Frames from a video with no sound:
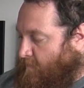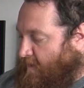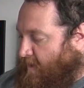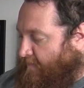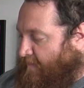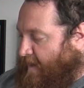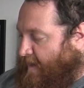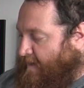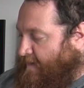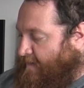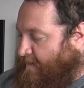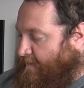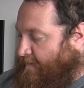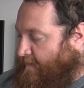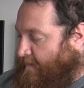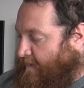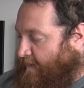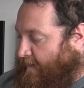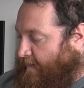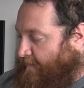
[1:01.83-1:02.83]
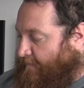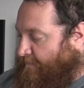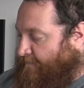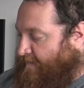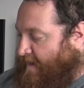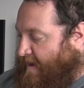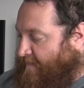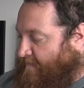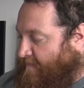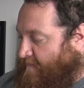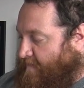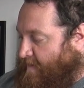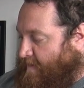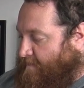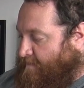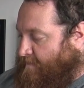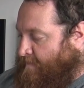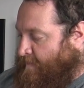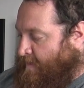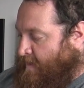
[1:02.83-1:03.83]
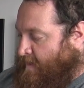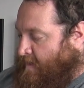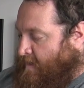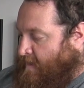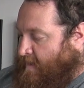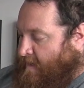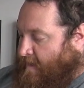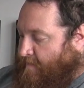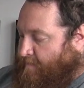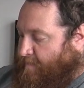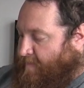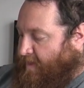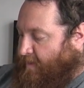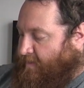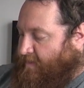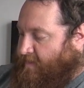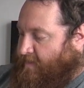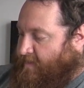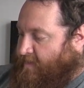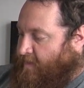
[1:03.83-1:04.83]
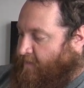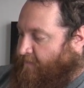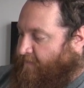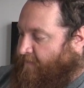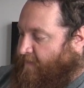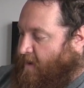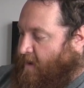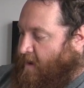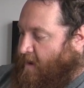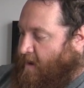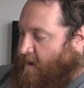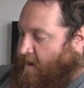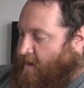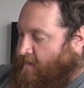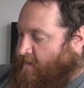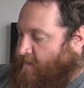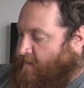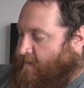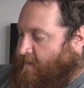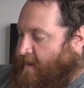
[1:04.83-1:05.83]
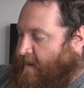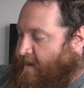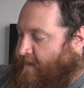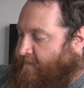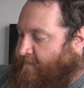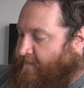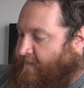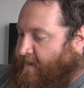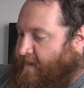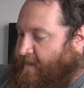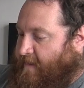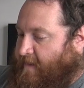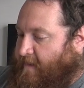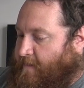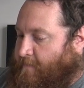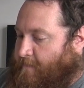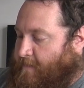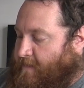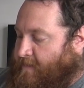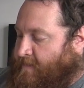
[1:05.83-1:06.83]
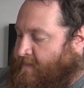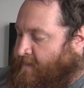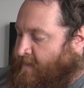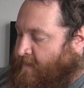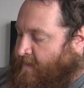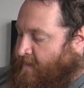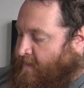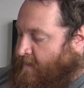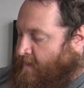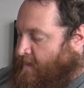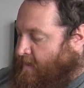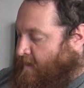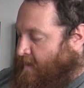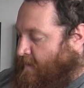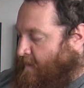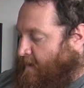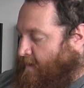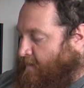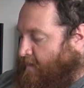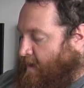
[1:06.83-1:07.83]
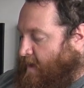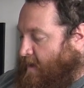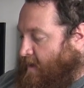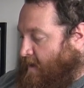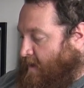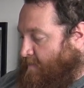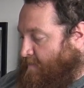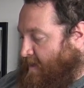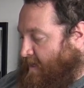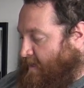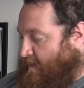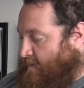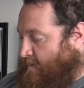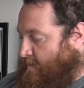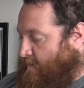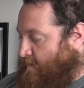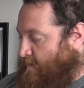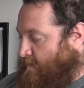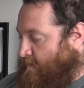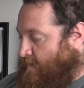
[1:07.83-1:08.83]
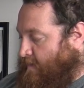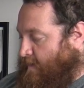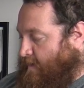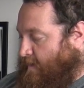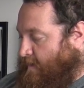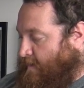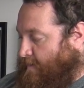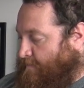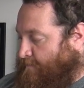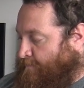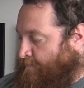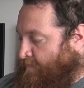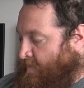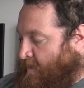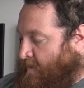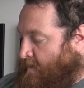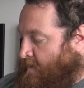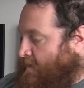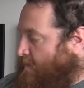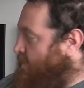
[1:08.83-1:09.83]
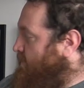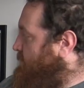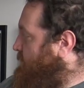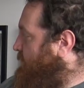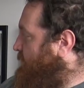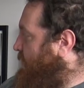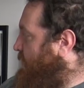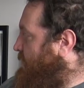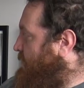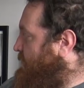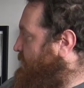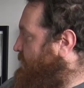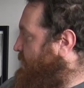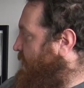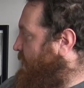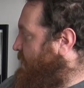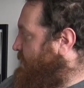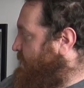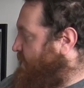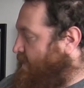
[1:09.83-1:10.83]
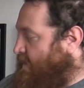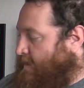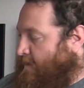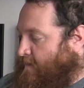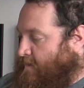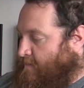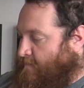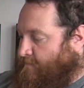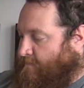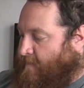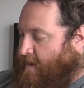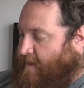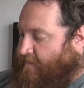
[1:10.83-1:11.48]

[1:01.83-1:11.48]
I've gotten 5 of them built so far out of the other ones that are coming. So I've got these guys here.